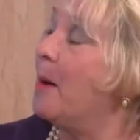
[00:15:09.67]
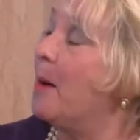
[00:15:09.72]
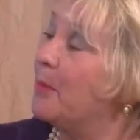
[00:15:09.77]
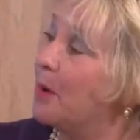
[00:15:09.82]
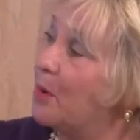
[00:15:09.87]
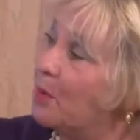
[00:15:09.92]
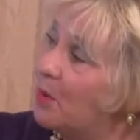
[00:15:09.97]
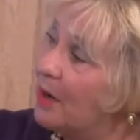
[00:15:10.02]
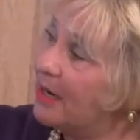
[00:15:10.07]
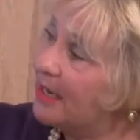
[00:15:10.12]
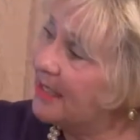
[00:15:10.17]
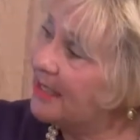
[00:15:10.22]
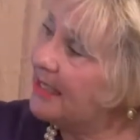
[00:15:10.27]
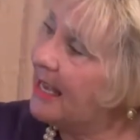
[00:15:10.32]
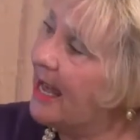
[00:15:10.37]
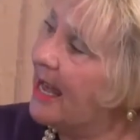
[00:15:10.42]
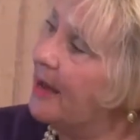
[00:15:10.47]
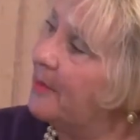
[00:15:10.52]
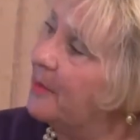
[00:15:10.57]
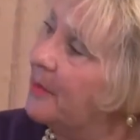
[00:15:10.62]
But what is
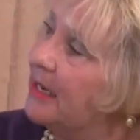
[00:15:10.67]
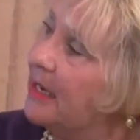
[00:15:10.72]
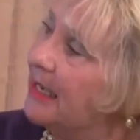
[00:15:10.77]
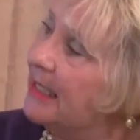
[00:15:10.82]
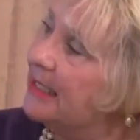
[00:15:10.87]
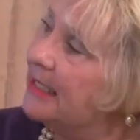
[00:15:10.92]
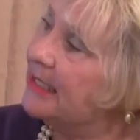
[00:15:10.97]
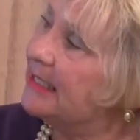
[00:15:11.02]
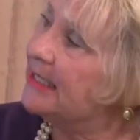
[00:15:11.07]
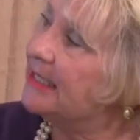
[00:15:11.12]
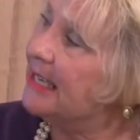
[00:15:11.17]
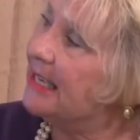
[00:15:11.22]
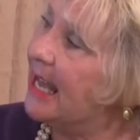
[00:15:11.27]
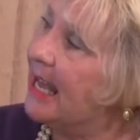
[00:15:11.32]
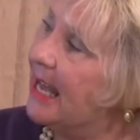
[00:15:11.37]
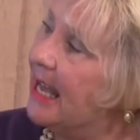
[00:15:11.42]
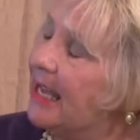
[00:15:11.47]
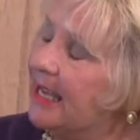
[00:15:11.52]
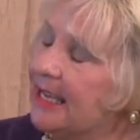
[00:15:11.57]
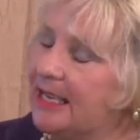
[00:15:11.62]
happening
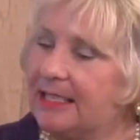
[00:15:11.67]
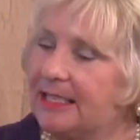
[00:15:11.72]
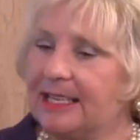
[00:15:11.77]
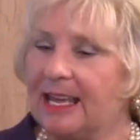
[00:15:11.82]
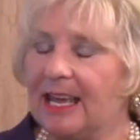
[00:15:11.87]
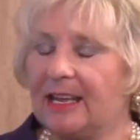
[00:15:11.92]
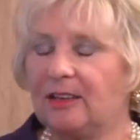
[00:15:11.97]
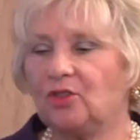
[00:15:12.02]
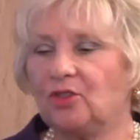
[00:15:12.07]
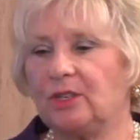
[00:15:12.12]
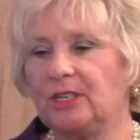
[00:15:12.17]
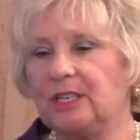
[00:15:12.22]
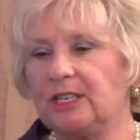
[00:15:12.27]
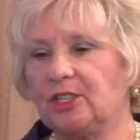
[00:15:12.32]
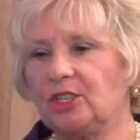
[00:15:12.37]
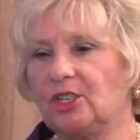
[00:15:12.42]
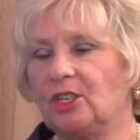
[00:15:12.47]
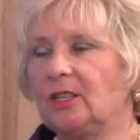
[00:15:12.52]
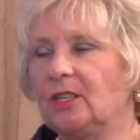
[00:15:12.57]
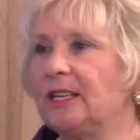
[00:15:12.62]
today is that
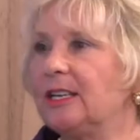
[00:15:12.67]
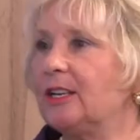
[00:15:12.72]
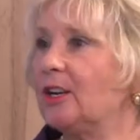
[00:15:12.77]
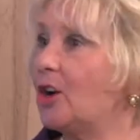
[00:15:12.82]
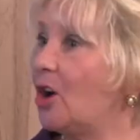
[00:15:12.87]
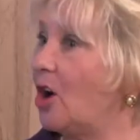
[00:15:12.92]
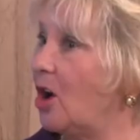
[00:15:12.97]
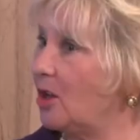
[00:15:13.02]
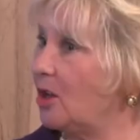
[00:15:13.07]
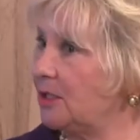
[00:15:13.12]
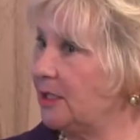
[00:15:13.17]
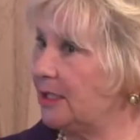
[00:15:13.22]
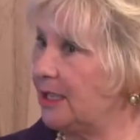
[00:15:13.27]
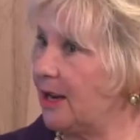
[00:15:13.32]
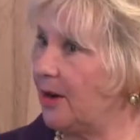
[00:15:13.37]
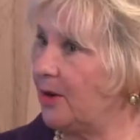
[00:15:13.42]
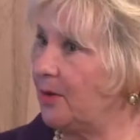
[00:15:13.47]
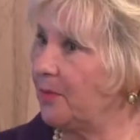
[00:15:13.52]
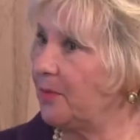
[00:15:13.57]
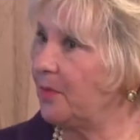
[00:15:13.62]
traditionally in a call
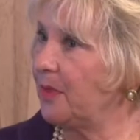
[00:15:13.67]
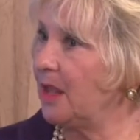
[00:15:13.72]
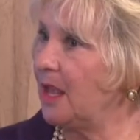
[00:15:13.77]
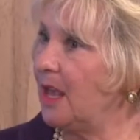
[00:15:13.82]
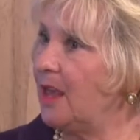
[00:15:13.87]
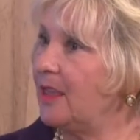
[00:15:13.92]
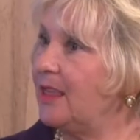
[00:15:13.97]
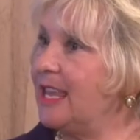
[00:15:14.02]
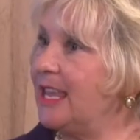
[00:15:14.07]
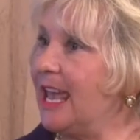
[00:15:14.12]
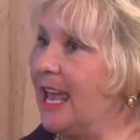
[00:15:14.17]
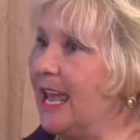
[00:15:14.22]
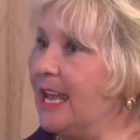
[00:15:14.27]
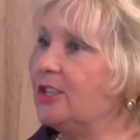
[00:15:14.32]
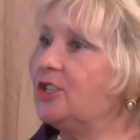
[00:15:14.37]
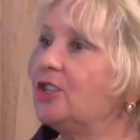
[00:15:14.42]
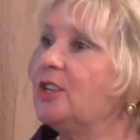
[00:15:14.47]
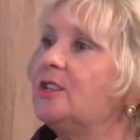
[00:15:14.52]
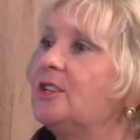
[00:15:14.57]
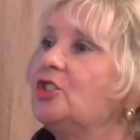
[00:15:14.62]
center, the
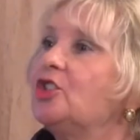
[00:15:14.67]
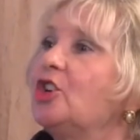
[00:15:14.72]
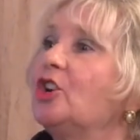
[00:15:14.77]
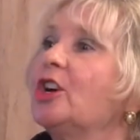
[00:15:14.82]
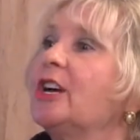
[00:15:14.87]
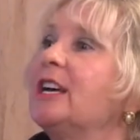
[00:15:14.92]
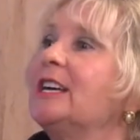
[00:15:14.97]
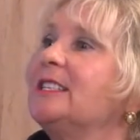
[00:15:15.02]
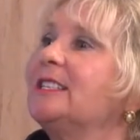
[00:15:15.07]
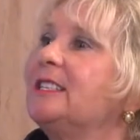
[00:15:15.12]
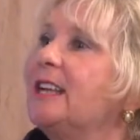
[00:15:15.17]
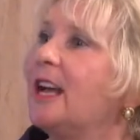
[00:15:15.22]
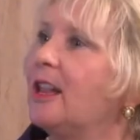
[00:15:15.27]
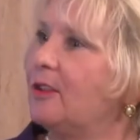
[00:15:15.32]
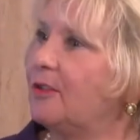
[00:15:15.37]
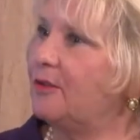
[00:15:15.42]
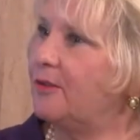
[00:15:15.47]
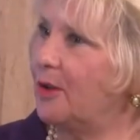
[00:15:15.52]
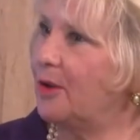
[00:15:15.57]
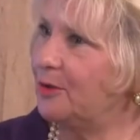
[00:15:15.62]
agent took
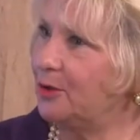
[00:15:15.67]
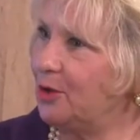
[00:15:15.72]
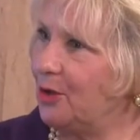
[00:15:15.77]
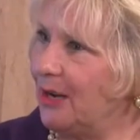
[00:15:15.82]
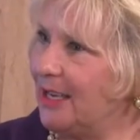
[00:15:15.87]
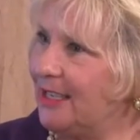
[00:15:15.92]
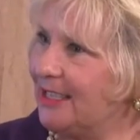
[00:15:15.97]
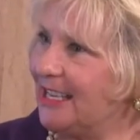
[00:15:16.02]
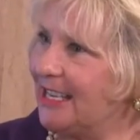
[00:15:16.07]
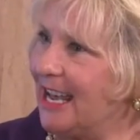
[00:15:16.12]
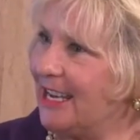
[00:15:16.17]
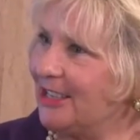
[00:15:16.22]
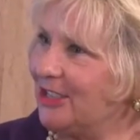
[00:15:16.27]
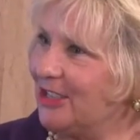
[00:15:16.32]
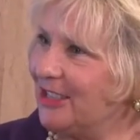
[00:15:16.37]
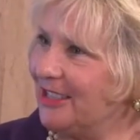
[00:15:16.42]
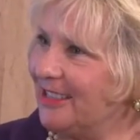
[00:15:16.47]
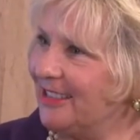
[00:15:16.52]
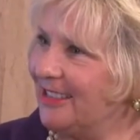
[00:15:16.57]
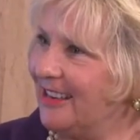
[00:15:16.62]
telephone
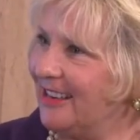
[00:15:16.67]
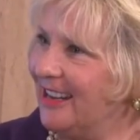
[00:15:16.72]
transaction.